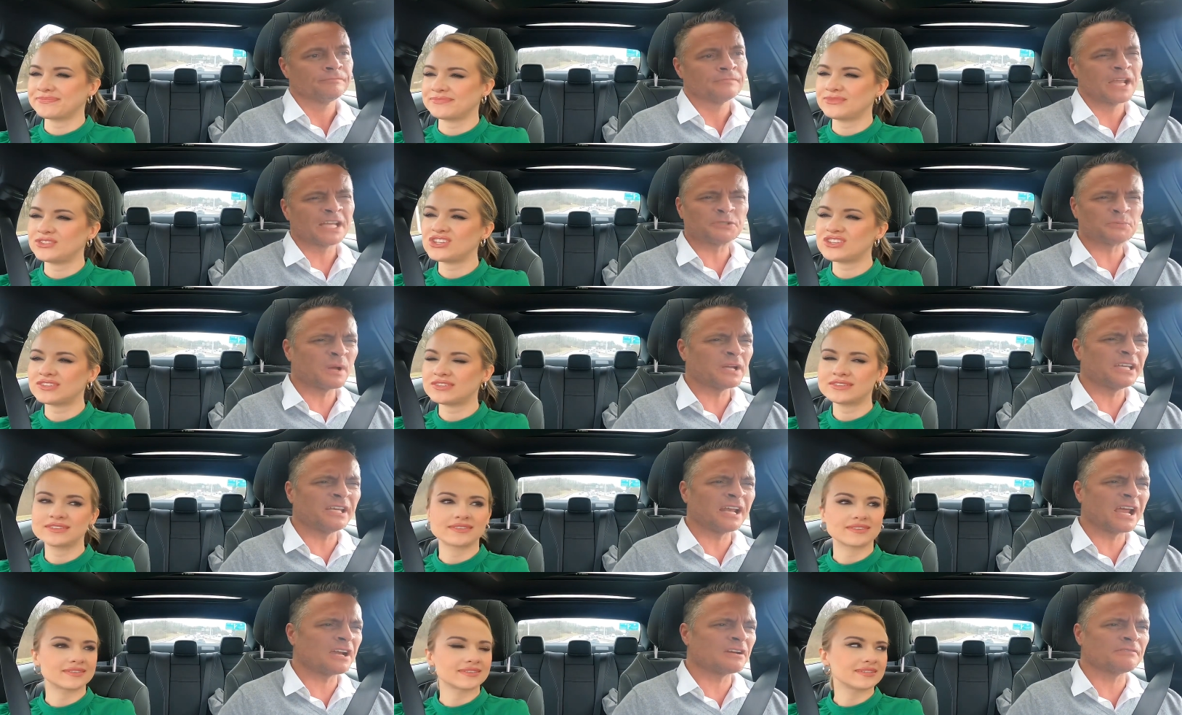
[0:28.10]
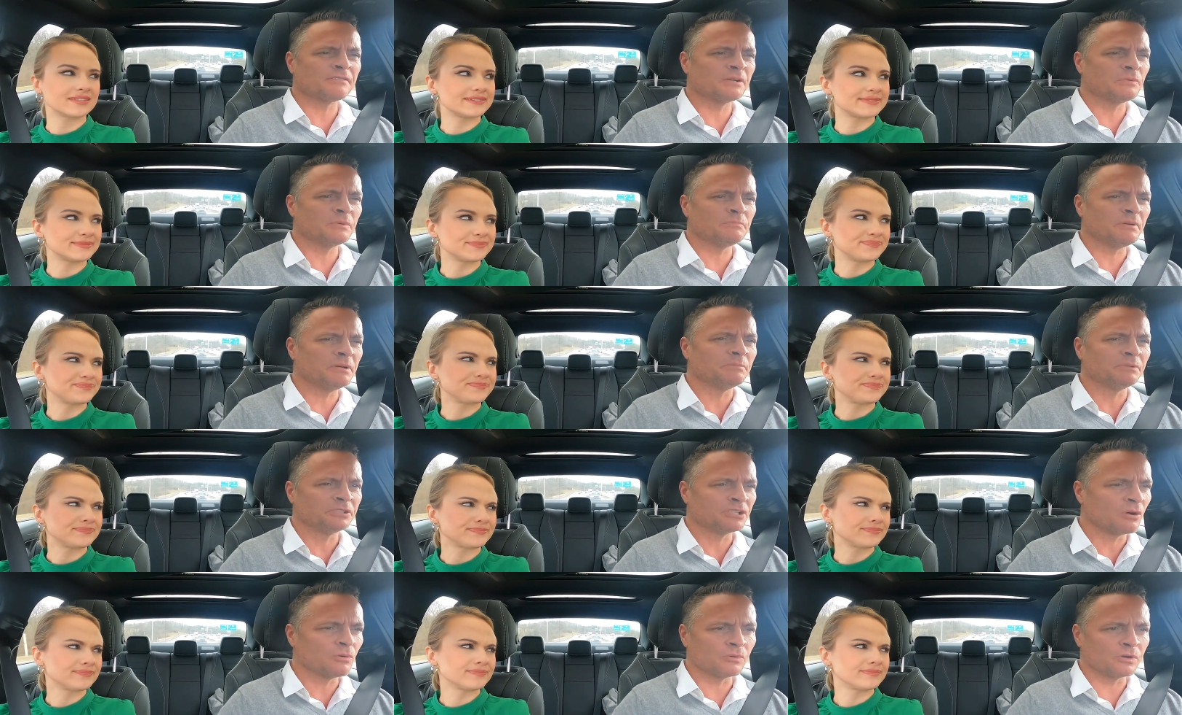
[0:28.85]
Speaker 1: That's just, why I get aggravated when
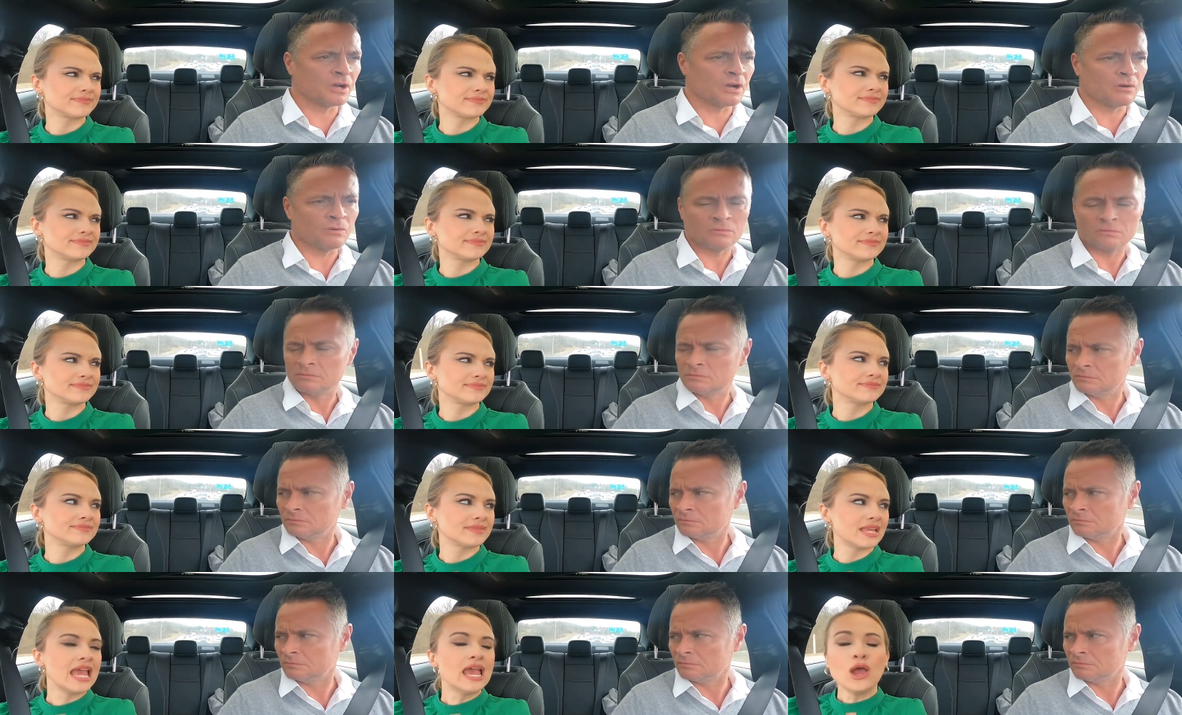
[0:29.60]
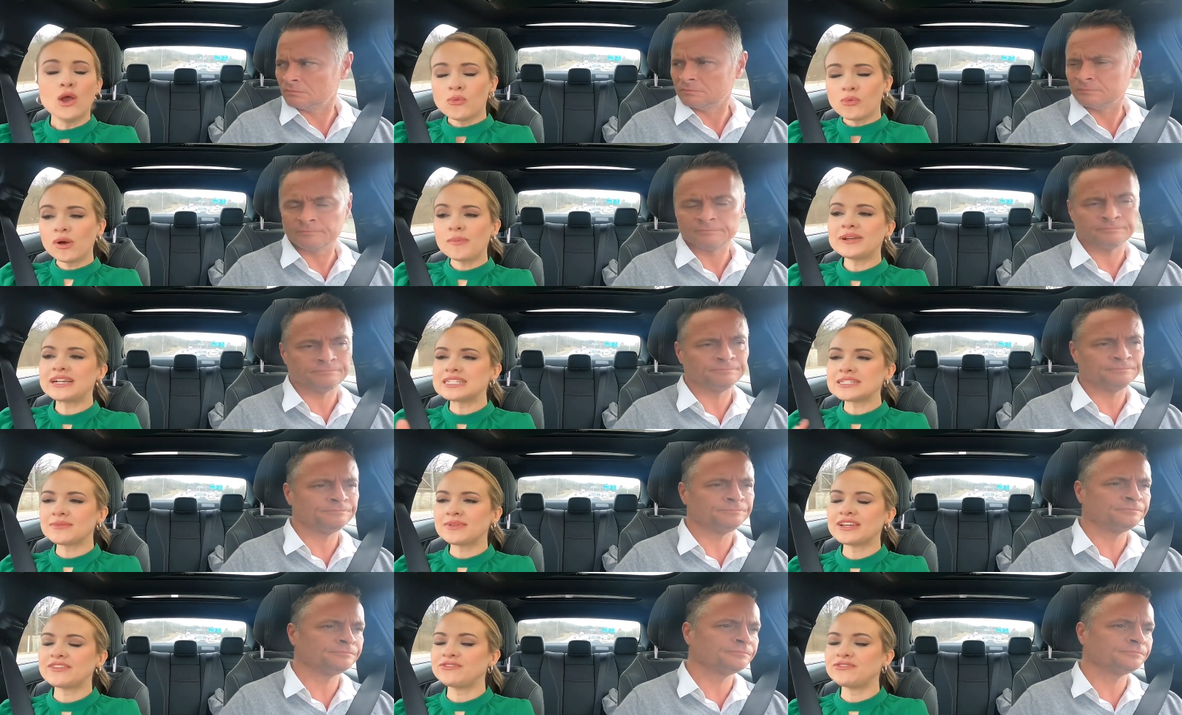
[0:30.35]
people don't go.
Speaker 2: Well, because I'm like,